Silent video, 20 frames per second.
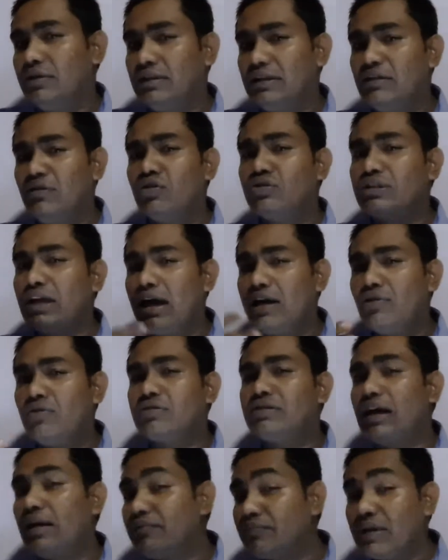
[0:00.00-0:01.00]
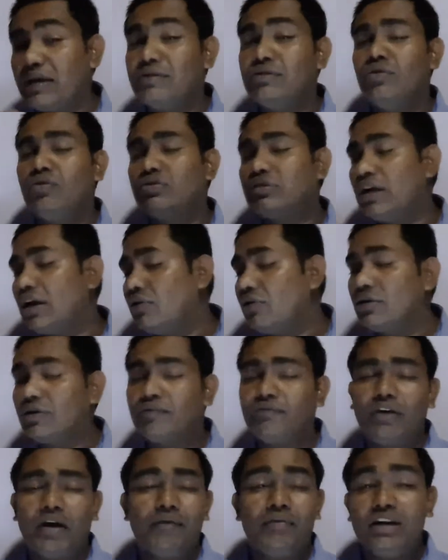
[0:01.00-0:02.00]
Sometimes those are not
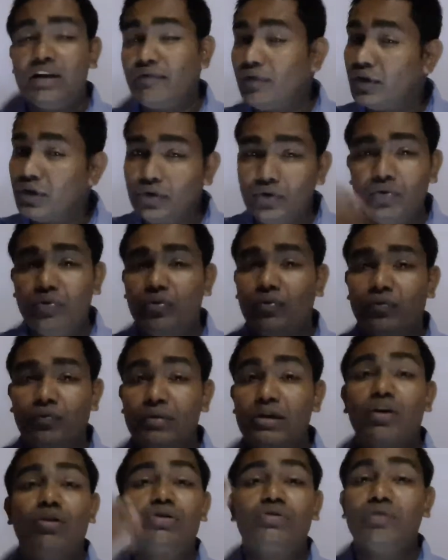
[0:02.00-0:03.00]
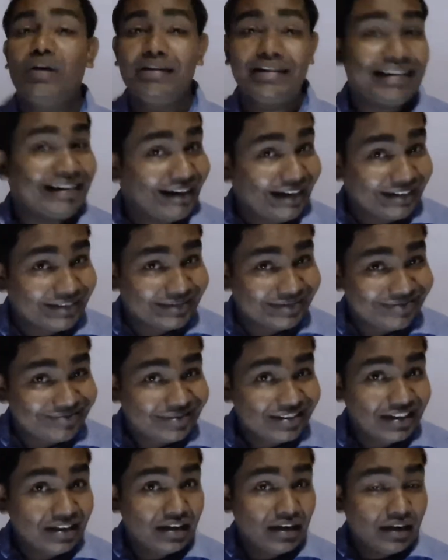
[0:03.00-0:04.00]
familiar for you because you are in grade
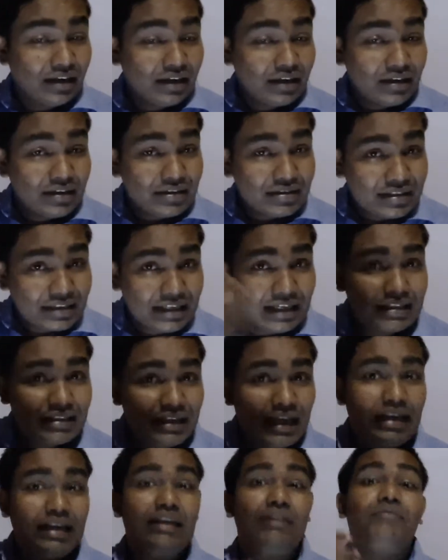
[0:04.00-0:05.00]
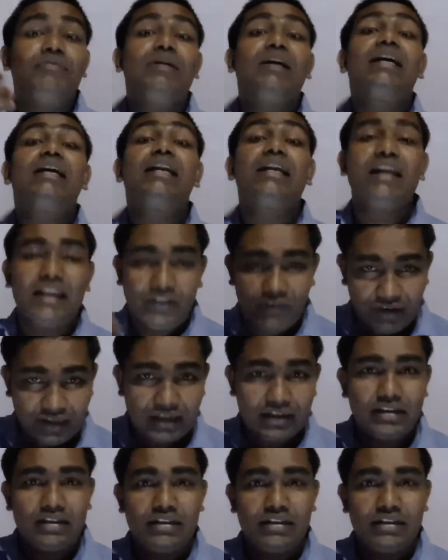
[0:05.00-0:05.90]
6 and the beginner level.